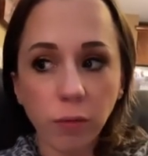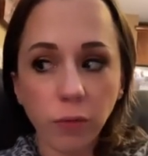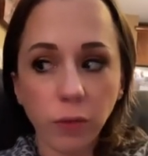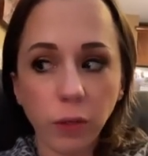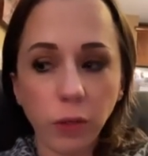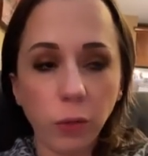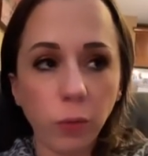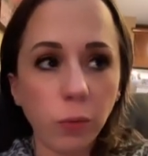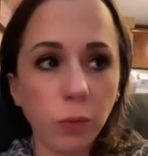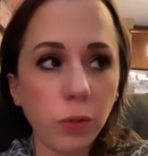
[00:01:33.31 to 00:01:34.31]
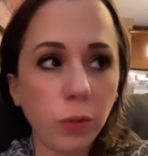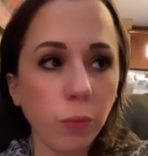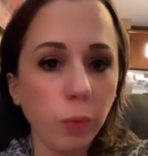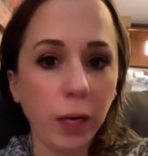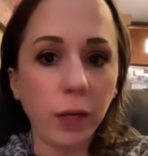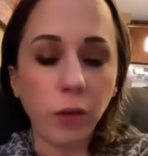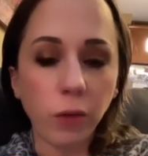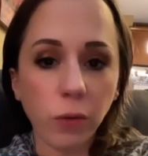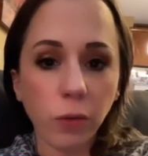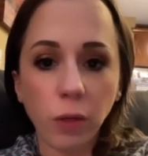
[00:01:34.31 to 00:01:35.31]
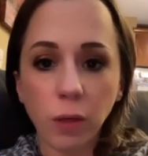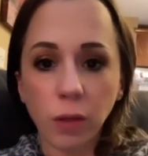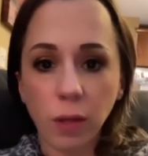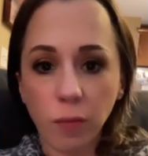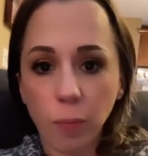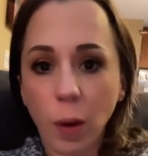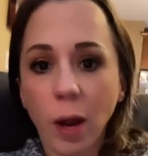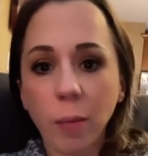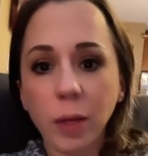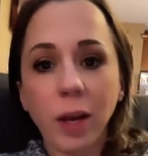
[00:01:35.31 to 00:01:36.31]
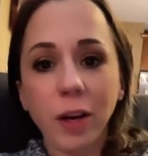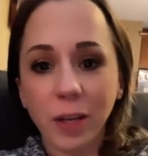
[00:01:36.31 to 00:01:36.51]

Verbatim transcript: for you to raid you, they've probably